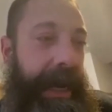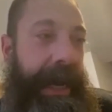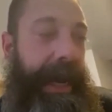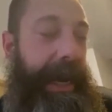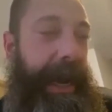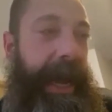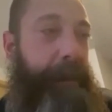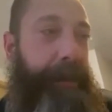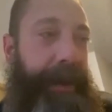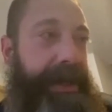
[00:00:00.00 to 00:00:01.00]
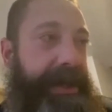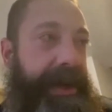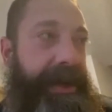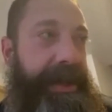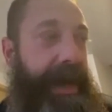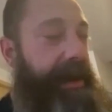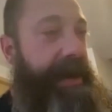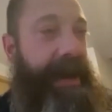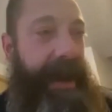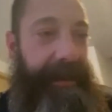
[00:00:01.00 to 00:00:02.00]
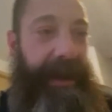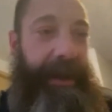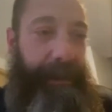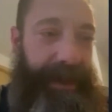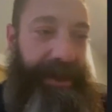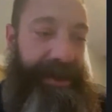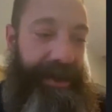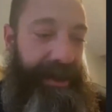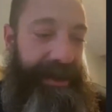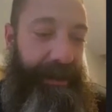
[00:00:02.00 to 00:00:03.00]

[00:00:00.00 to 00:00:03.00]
had blisters, and I never get blisters.